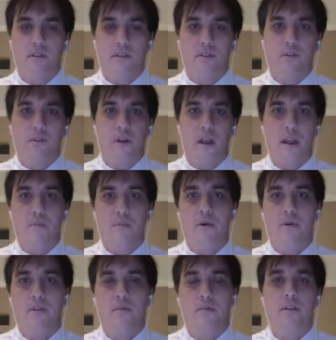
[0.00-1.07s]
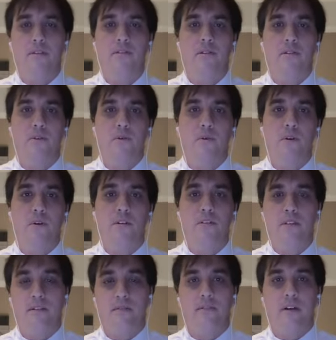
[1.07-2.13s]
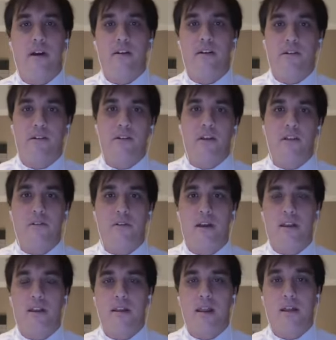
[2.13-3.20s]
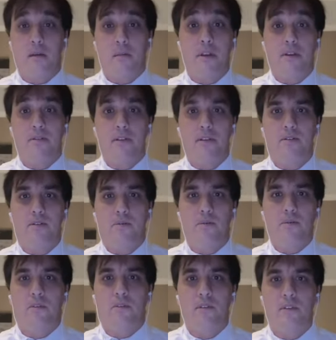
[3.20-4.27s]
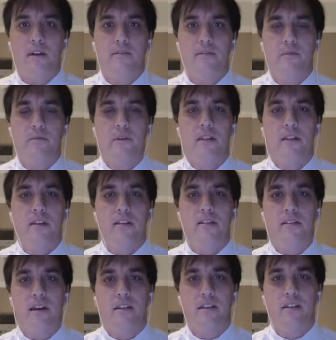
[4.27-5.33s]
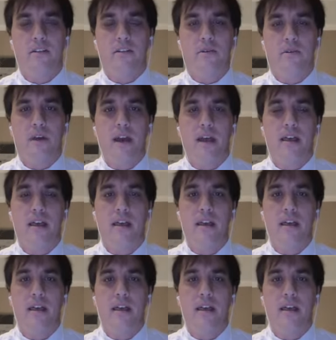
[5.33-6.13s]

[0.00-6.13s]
Ukraine broke the Minsk Accords. They fired artillery at an elementary school. That was the way they decided to do that.